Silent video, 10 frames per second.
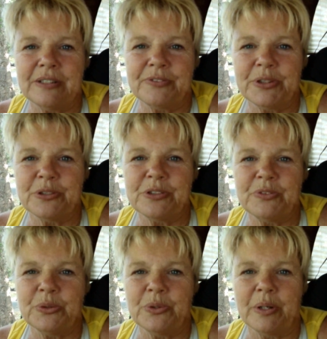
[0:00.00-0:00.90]
For those of
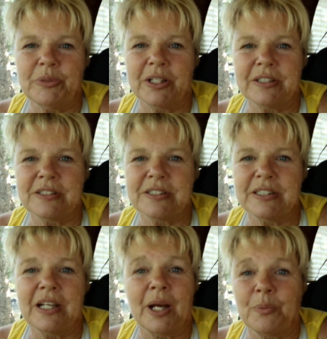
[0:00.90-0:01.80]
you who I'm not going to
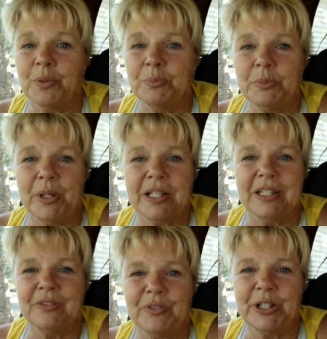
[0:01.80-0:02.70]
see, I will be
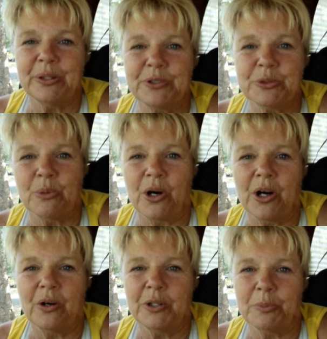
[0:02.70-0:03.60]
making a video
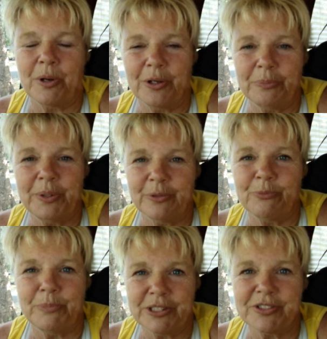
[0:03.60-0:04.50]
tomorrow. It'll probably be
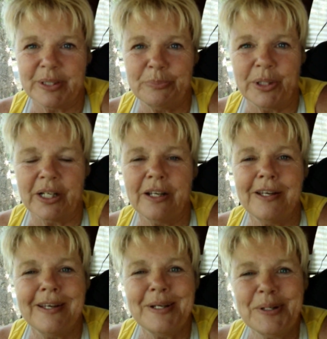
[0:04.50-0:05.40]
of me sleeping.
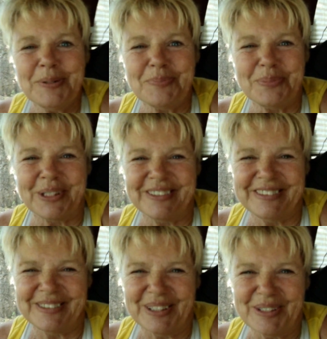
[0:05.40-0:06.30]

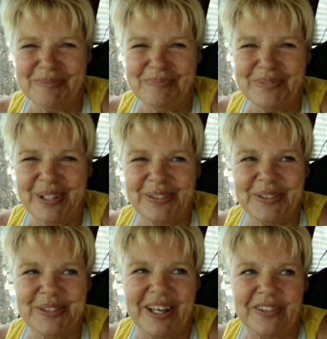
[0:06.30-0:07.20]
But other
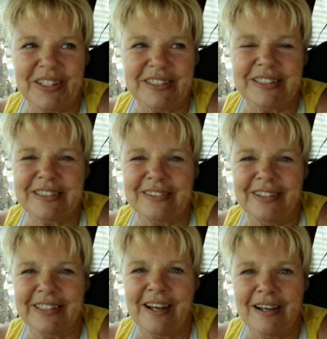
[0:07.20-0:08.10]
than that, that's
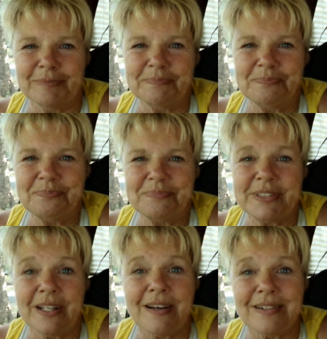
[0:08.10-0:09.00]
all I got.
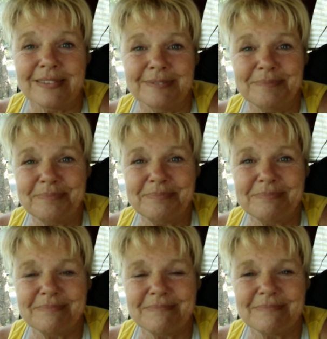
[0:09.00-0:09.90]
So,
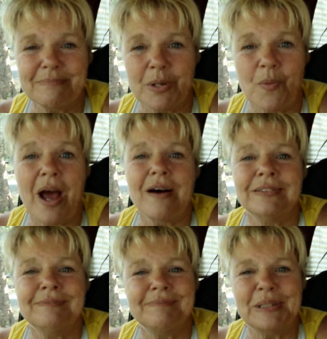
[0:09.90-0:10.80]
be well
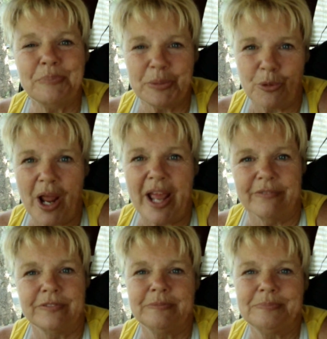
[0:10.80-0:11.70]
and be
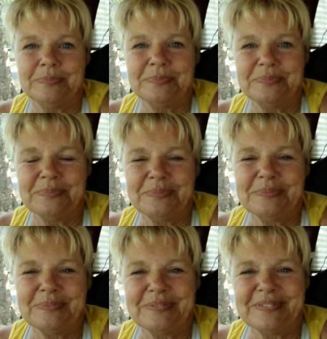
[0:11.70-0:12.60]
brave.
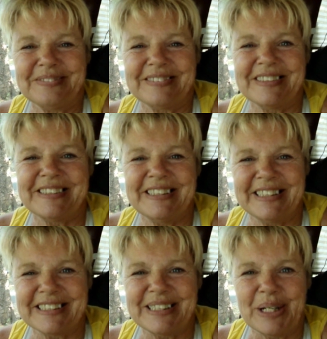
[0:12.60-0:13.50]
I'll see you
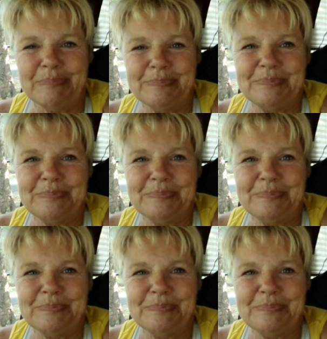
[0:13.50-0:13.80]
next time.